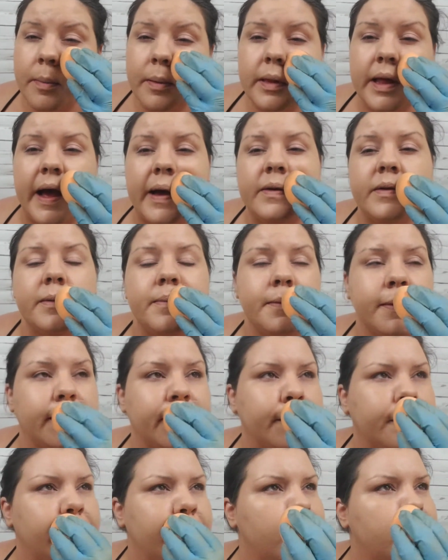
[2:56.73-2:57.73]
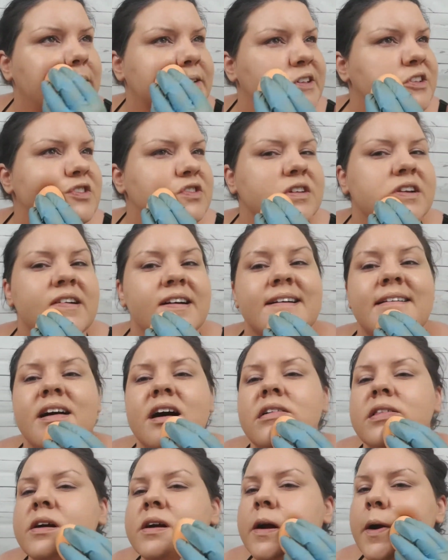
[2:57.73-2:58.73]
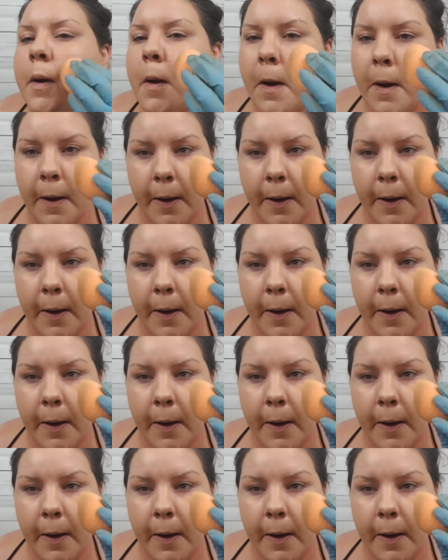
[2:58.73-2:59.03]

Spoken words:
platinum or goldish looking color